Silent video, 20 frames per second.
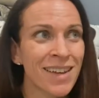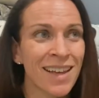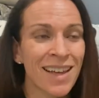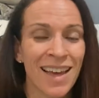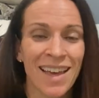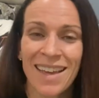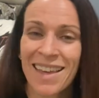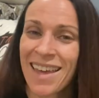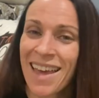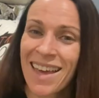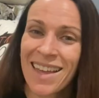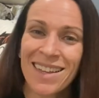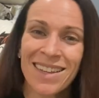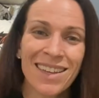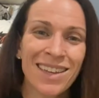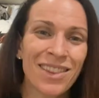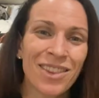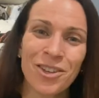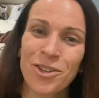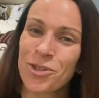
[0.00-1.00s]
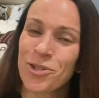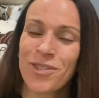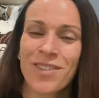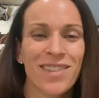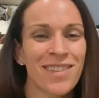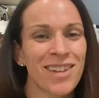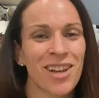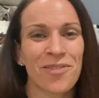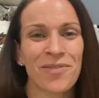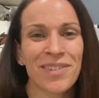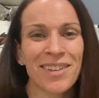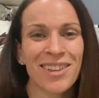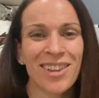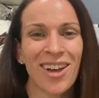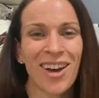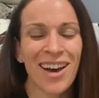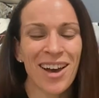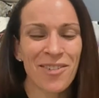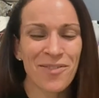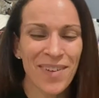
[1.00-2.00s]
Again, the good stuff in
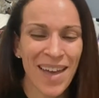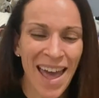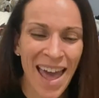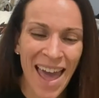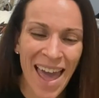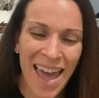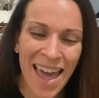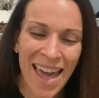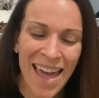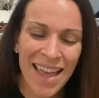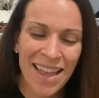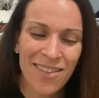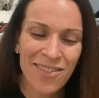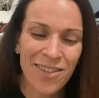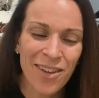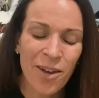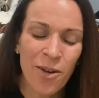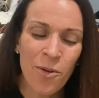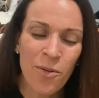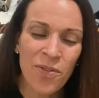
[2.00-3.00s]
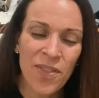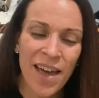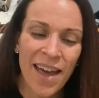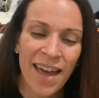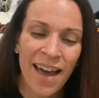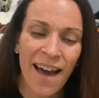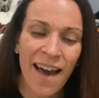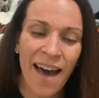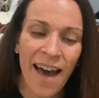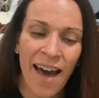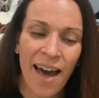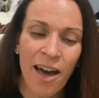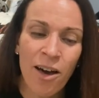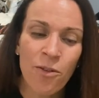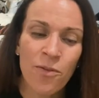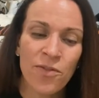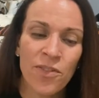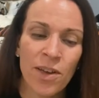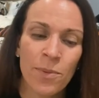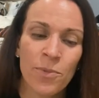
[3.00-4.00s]
life. And they are
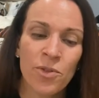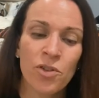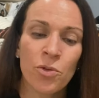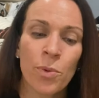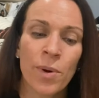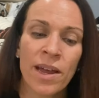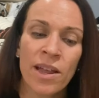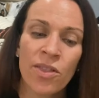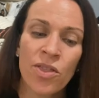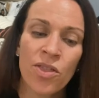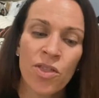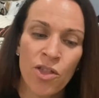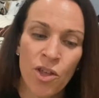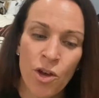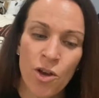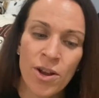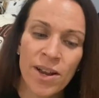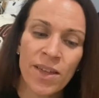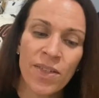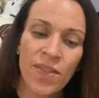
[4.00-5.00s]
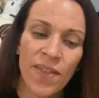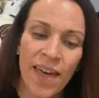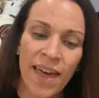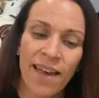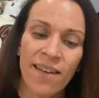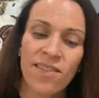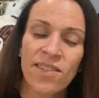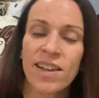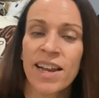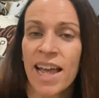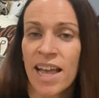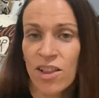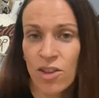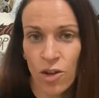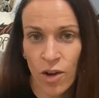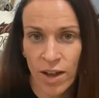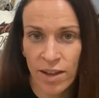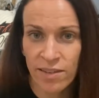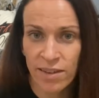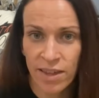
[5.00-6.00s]
after between 30,000 and
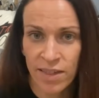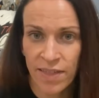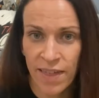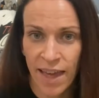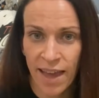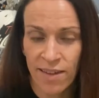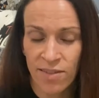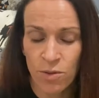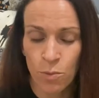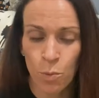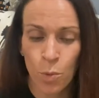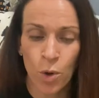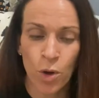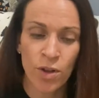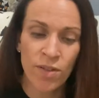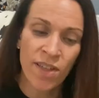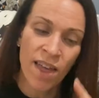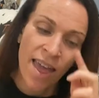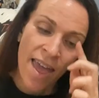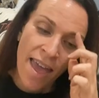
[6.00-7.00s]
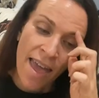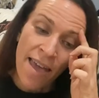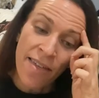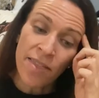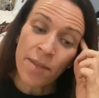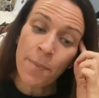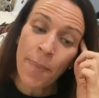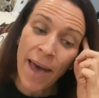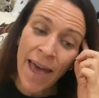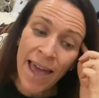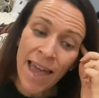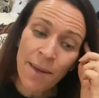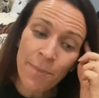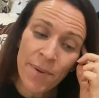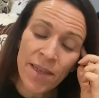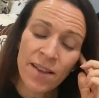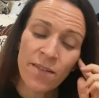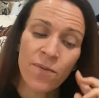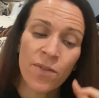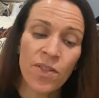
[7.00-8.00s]
90,000 words. The
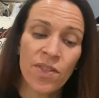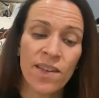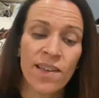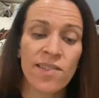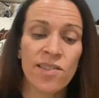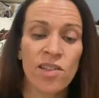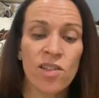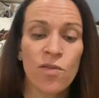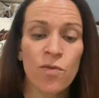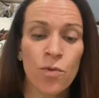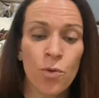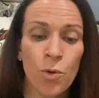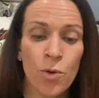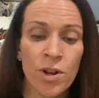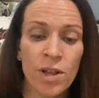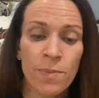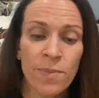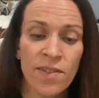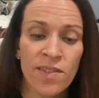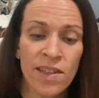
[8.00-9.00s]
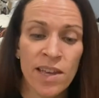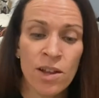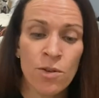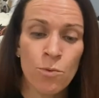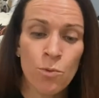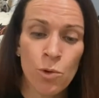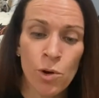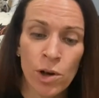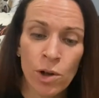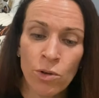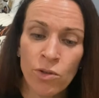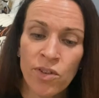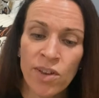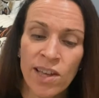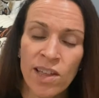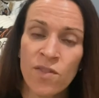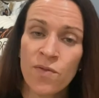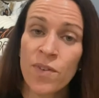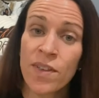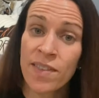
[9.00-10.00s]
payment for this is 40%
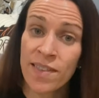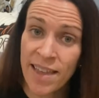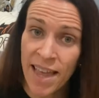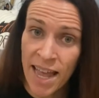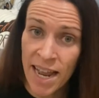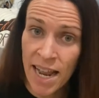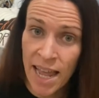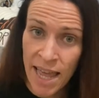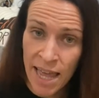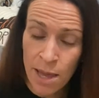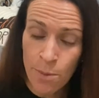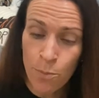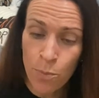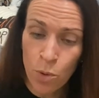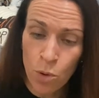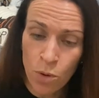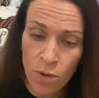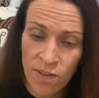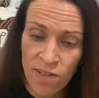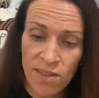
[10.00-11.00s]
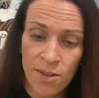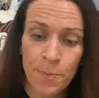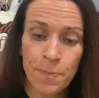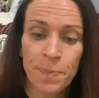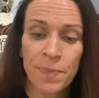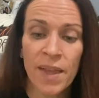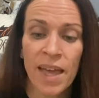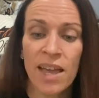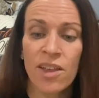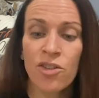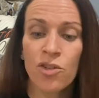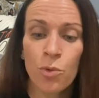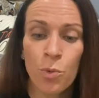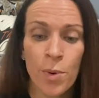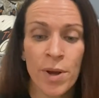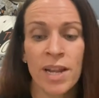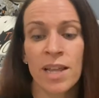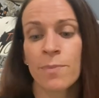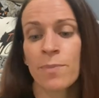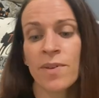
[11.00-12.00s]
royalties for net ebooks and
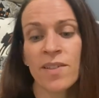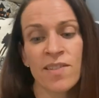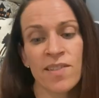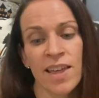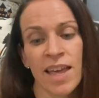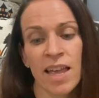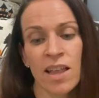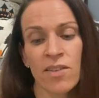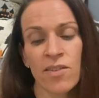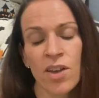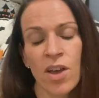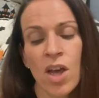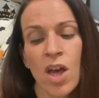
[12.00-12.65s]
20%